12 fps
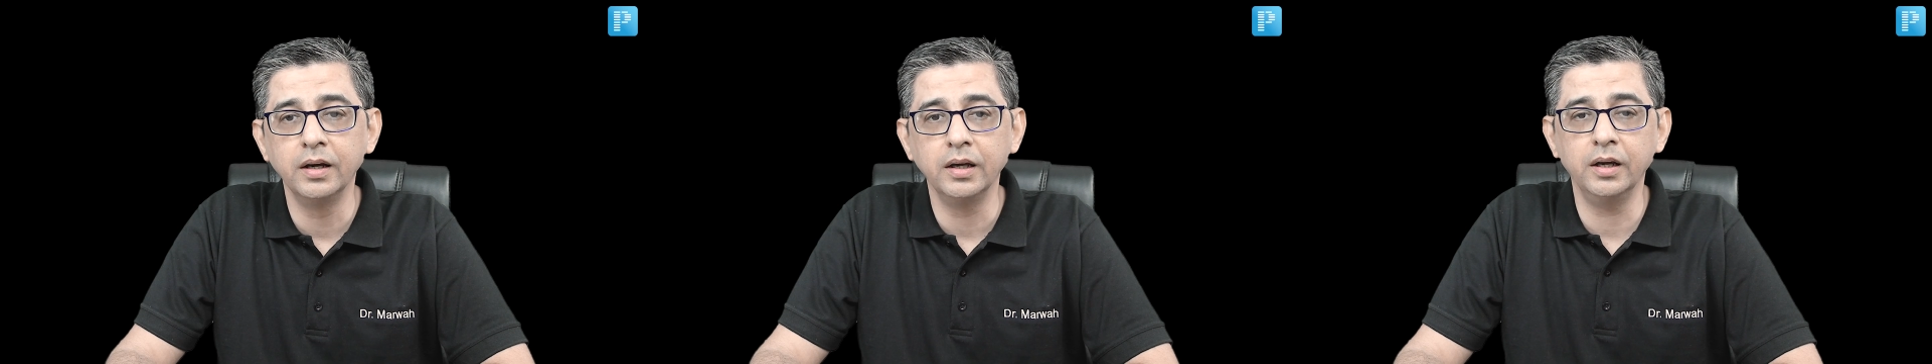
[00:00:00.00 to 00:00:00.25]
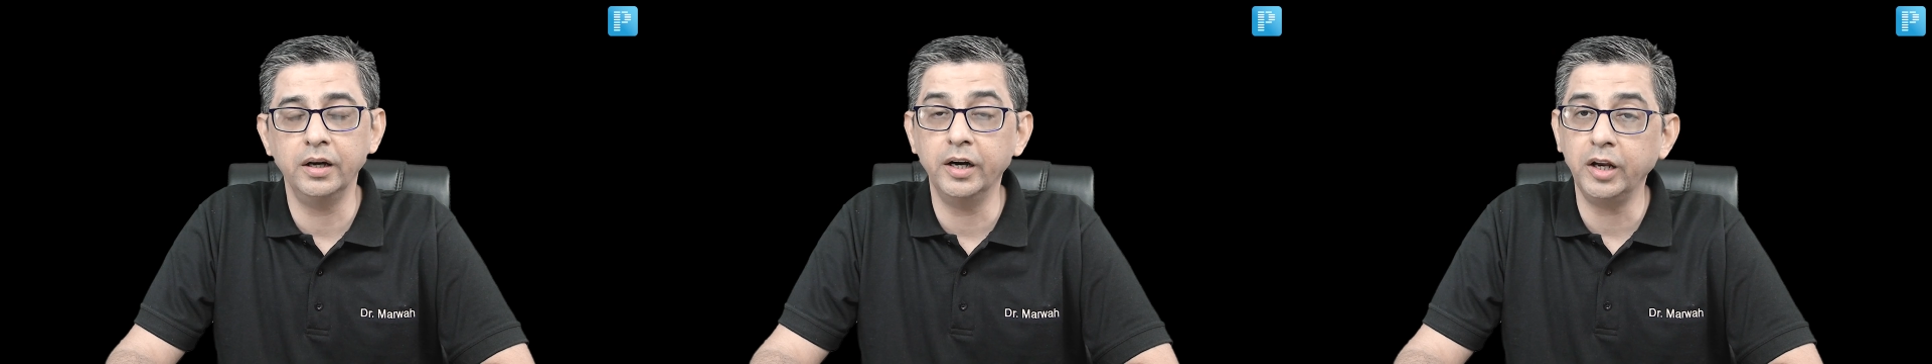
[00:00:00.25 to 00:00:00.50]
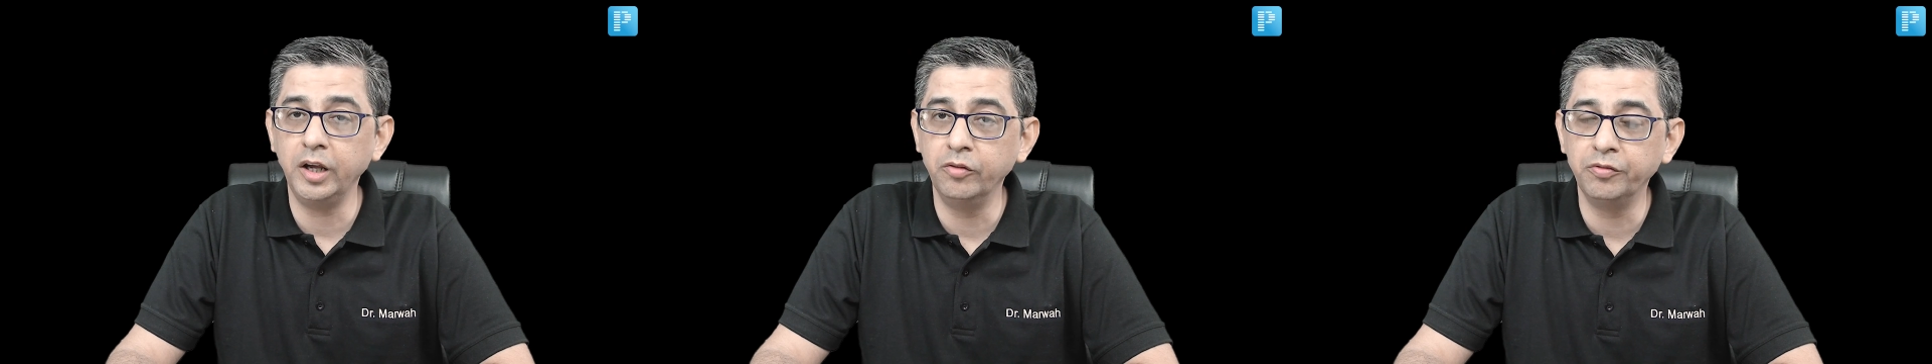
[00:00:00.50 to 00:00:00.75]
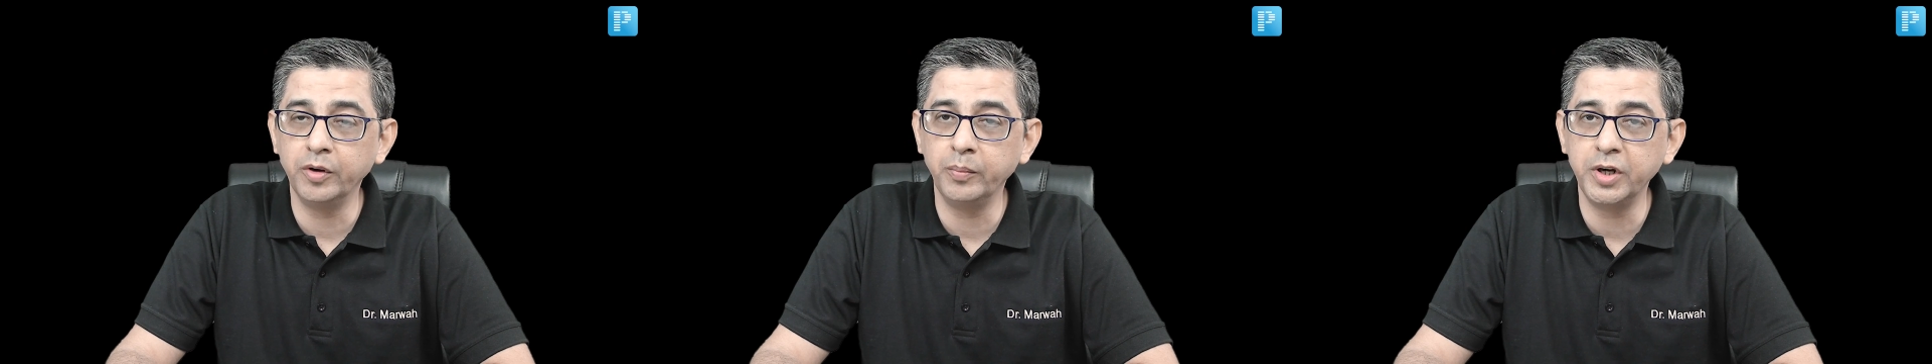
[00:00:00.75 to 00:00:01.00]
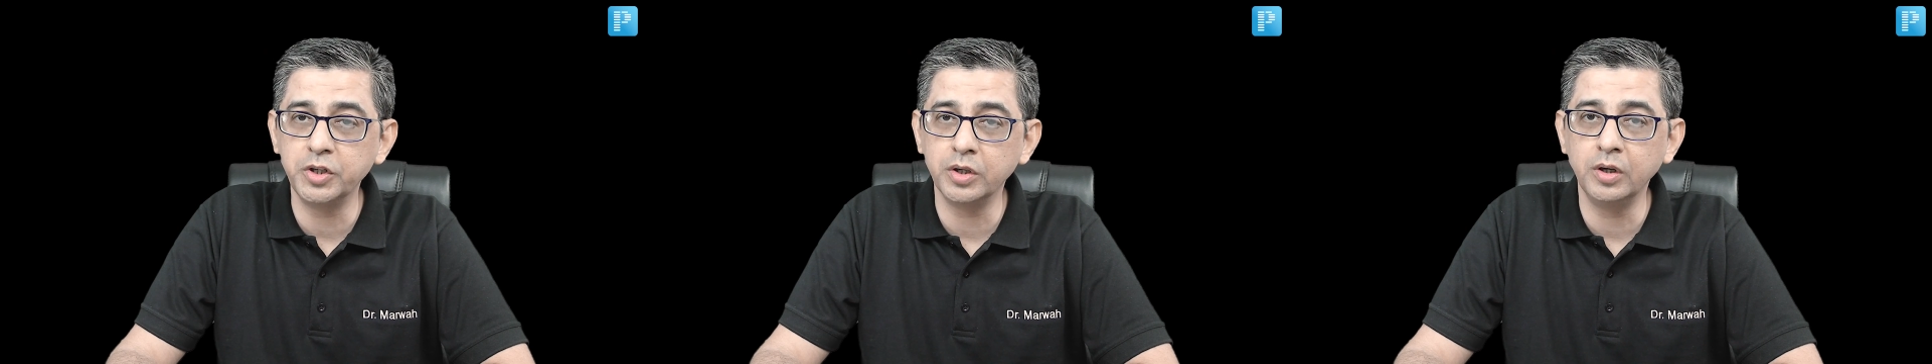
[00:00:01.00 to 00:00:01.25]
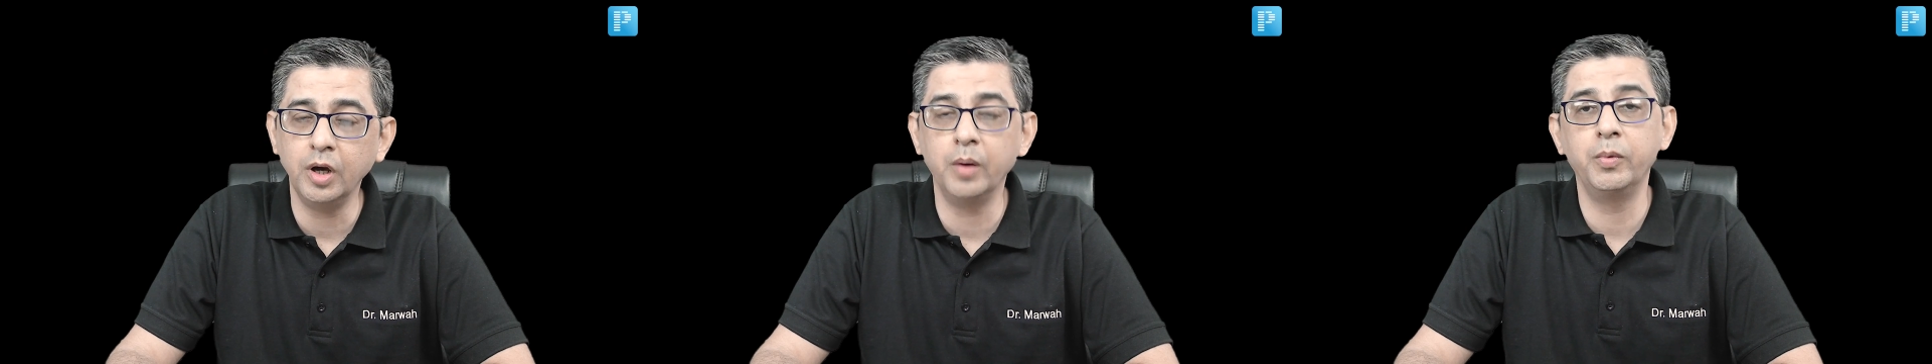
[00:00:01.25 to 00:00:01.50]
can get
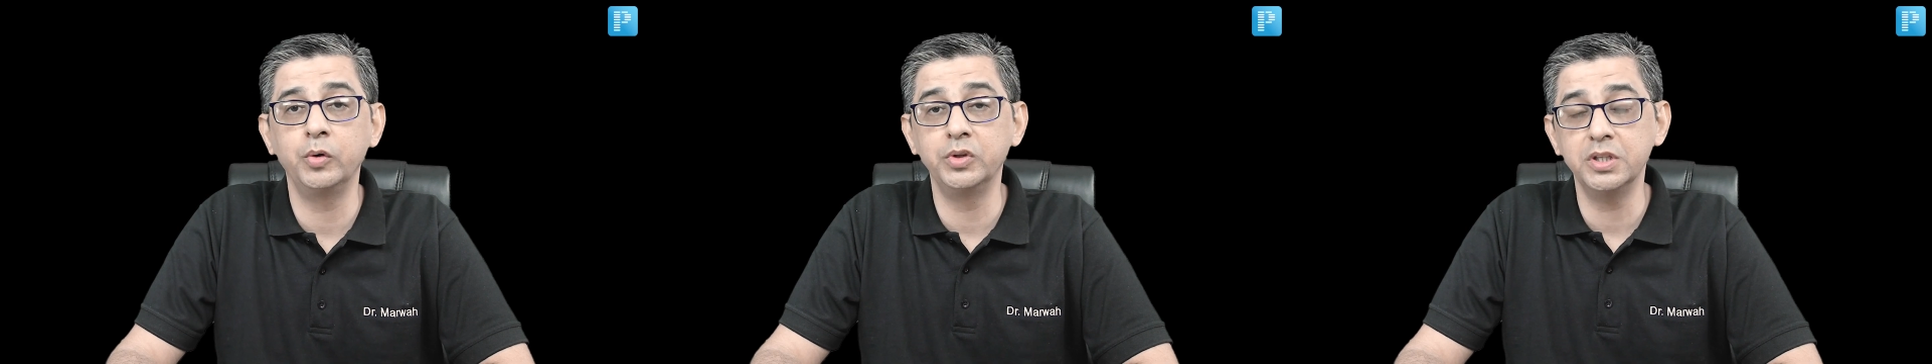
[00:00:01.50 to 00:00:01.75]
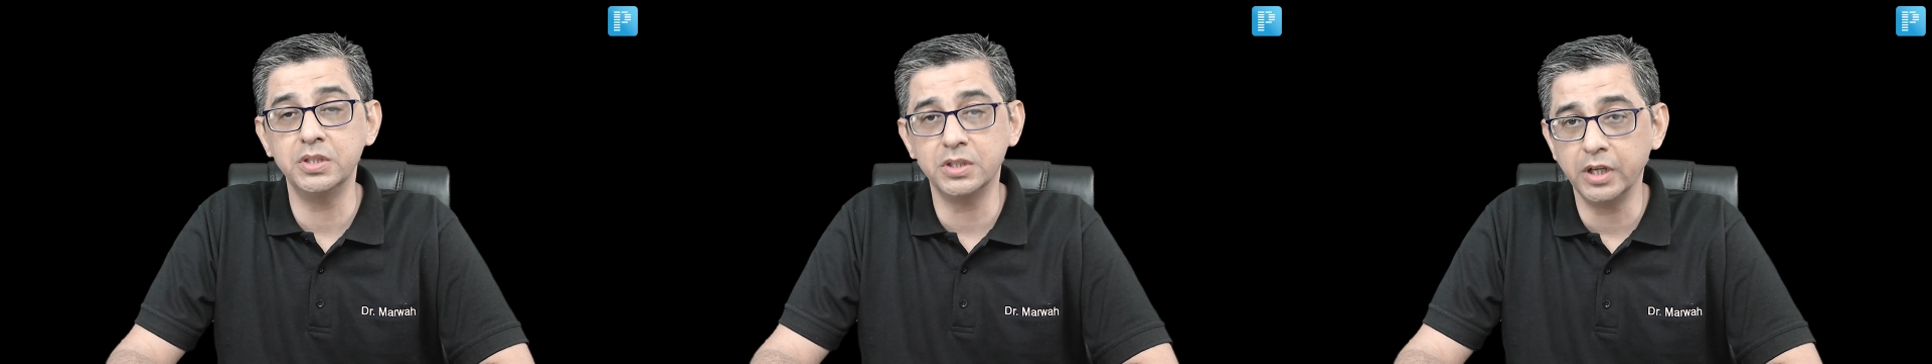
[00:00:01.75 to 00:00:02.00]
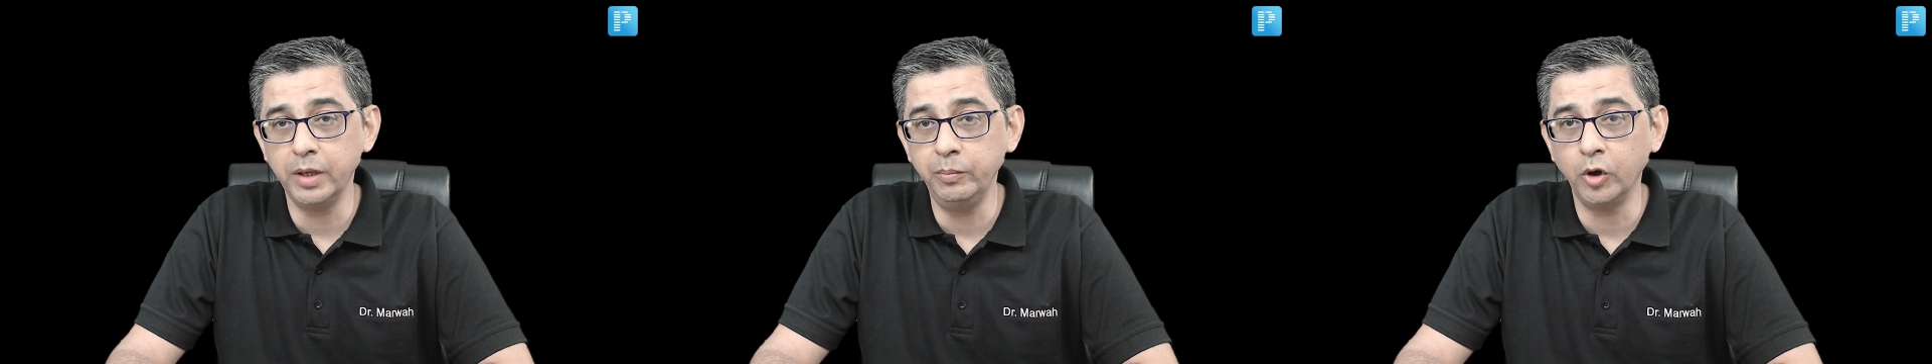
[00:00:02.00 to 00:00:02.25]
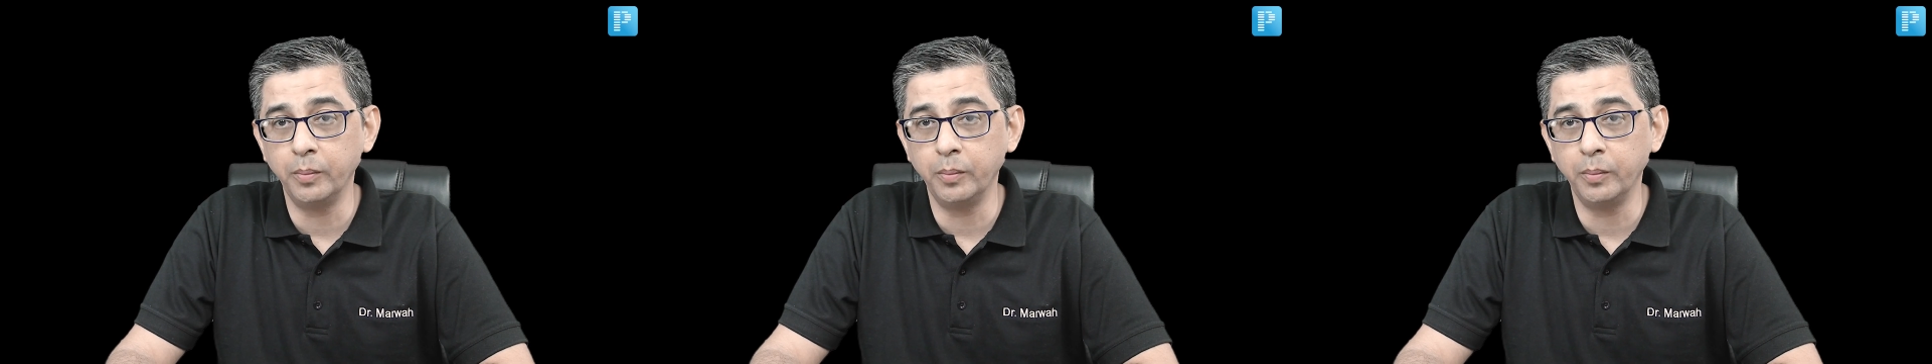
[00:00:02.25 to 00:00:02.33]
information about the same